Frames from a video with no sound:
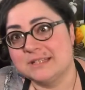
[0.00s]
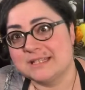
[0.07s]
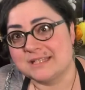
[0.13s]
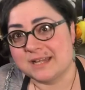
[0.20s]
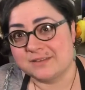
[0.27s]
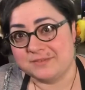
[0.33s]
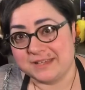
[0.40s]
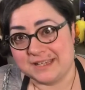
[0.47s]
it's
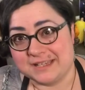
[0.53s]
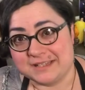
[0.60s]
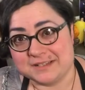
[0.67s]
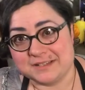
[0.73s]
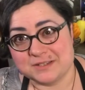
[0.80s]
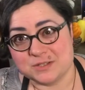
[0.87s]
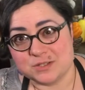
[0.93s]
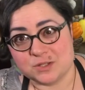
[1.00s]
not vegan.
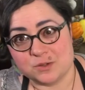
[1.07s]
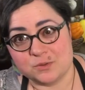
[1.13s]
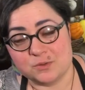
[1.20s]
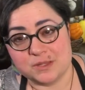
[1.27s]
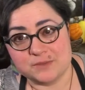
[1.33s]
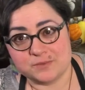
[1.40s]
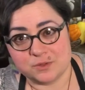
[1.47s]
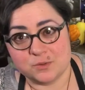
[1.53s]
So
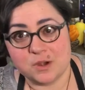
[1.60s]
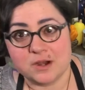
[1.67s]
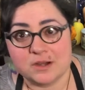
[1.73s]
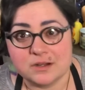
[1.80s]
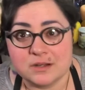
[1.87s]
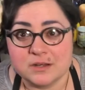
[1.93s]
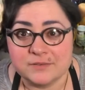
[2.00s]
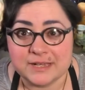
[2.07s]
if you
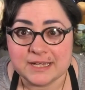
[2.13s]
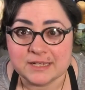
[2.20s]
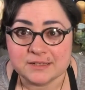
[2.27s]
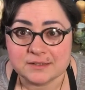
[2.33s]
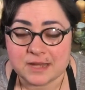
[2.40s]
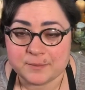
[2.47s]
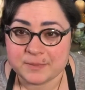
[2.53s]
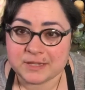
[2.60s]
are a
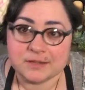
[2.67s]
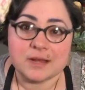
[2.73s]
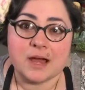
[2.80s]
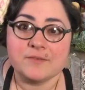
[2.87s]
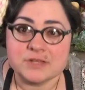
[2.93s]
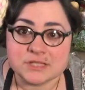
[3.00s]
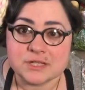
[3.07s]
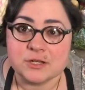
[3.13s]
vegan, I mean,
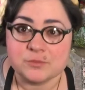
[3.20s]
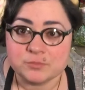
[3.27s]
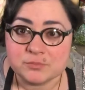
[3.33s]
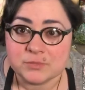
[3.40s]
obviously you're,